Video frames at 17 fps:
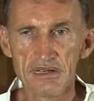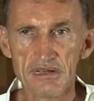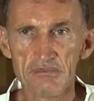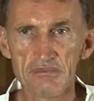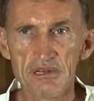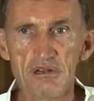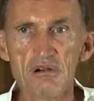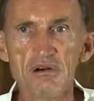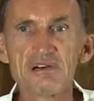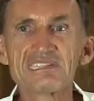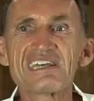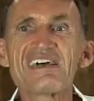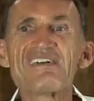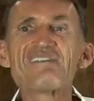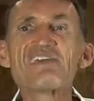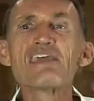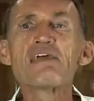Because
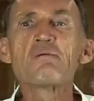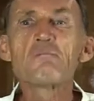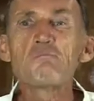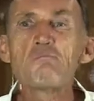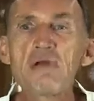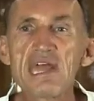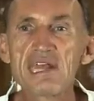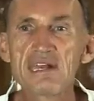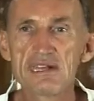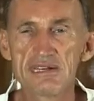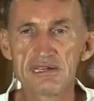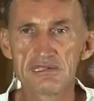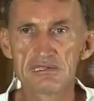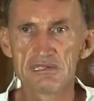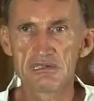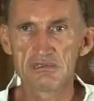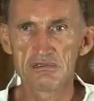we make
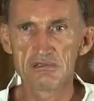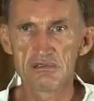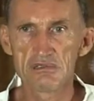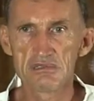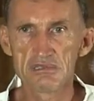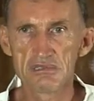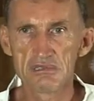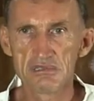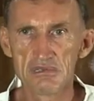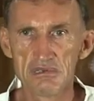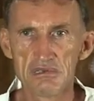it good